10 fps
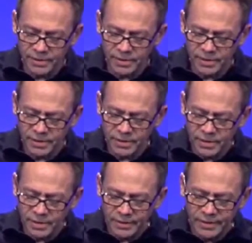
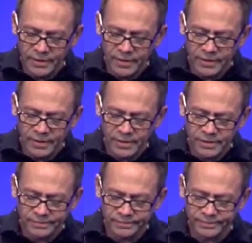
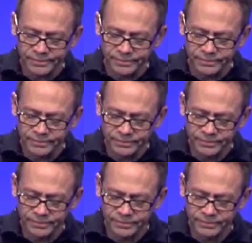
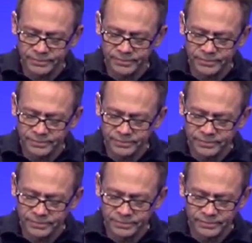
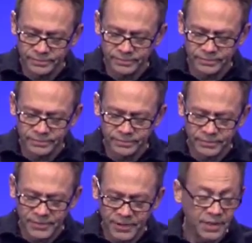(silence)